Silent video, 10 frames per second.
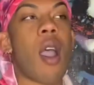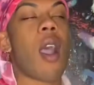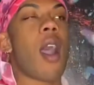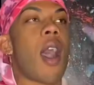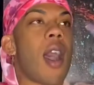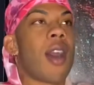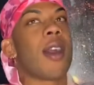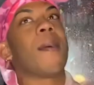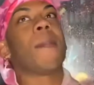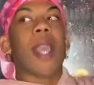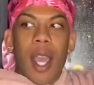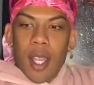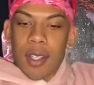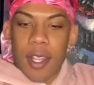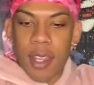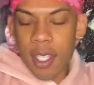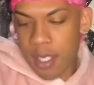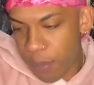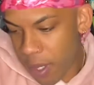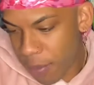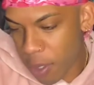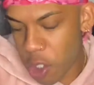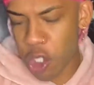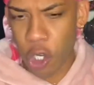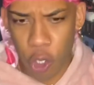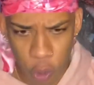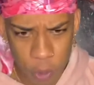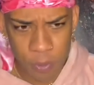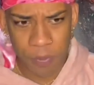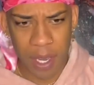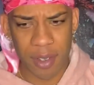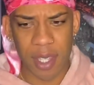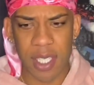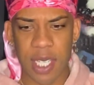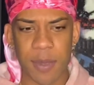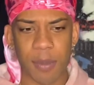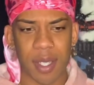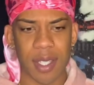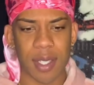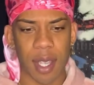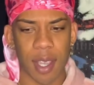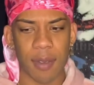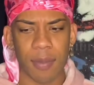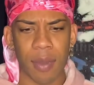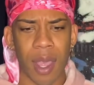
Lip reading: Yeah, nothing is pretty much new. Everything seems to be the same.